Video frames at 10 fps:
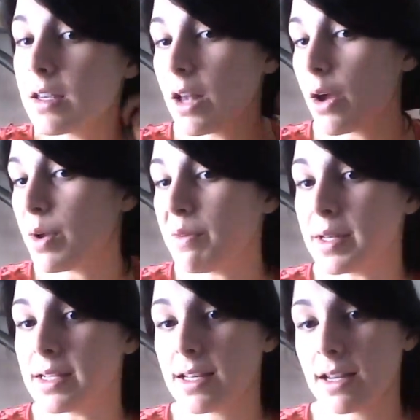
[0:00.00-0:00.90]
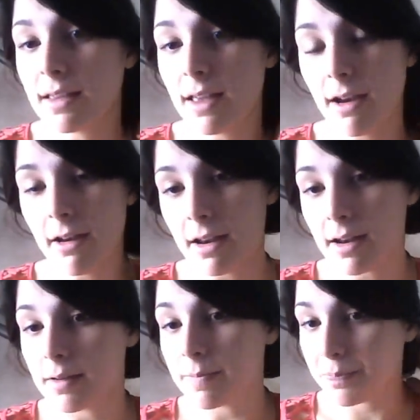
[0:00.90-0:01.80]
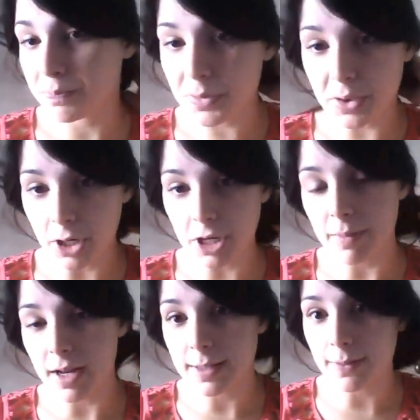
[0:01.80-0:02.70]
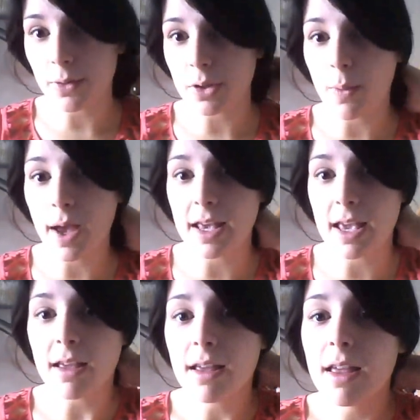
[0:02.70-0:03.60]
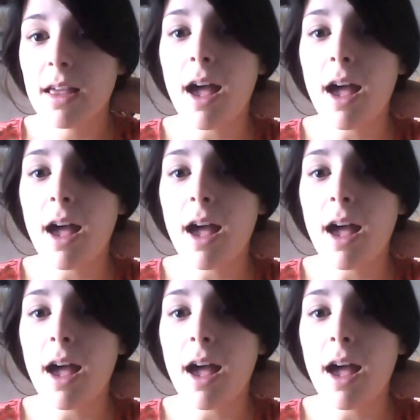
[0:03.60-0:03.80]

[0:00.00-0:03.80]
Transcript: we've been sitting there and 30 minutes before the wedding,